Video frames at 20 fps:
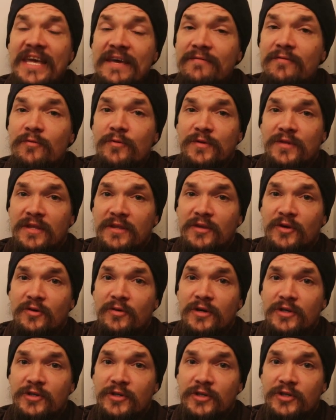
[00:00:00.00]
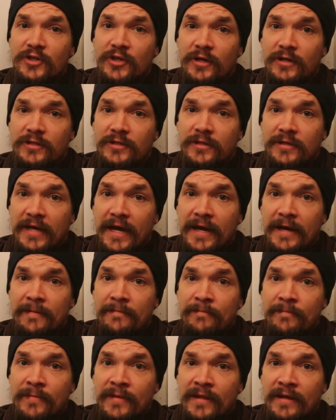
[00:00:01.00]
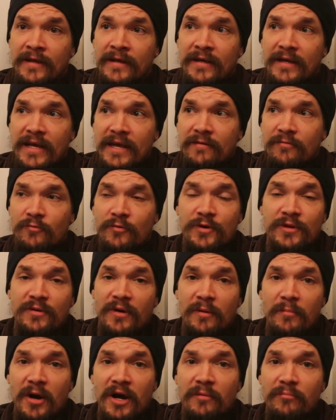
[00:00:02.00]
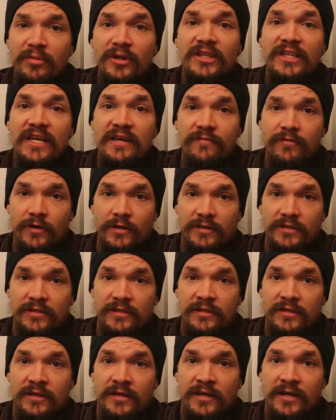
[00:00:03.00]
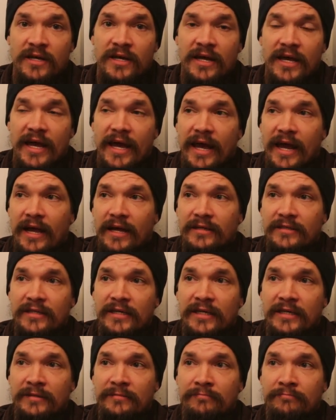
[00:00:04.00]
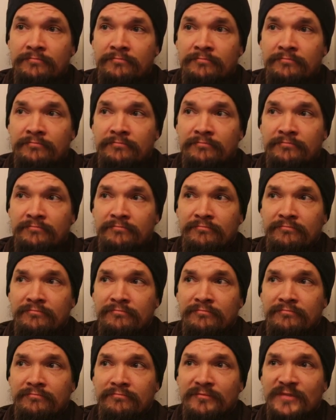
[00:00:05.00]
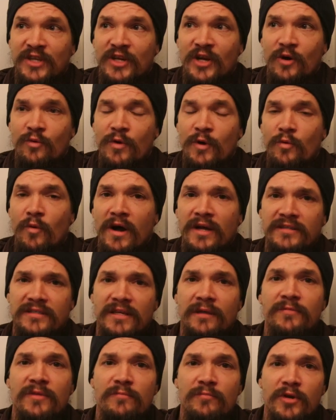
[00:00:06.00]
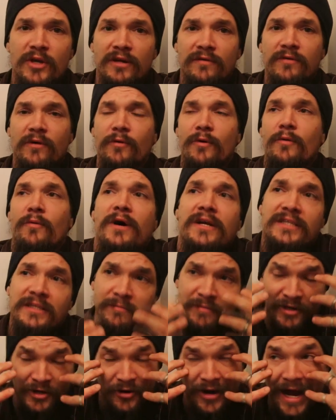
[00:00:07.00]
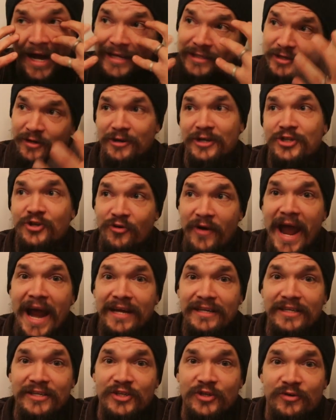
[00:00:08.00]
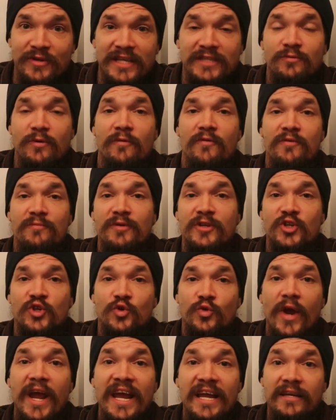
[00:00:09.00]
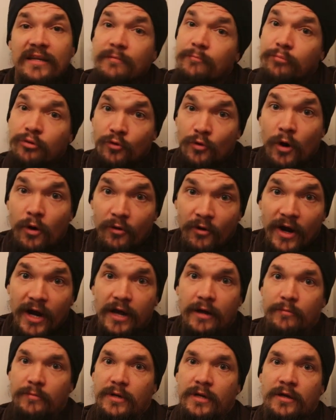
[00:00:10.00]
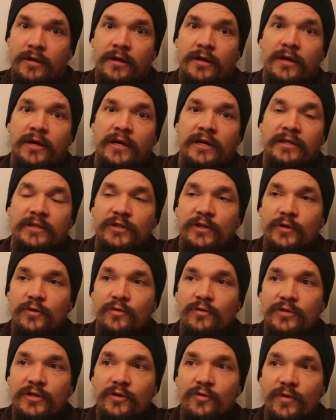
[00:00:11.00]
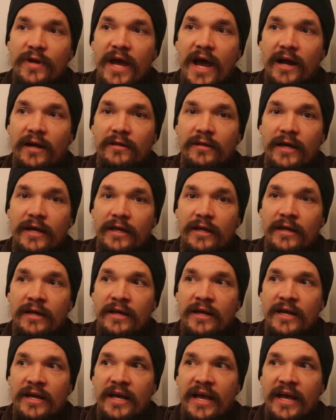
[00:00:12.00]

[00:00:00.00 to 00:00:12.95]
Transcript: Even within the Christian church, okay? Even among believers. And, we want something beautiful. We want something our eyes are attracted to. That's what we've been trained and programmed to react like.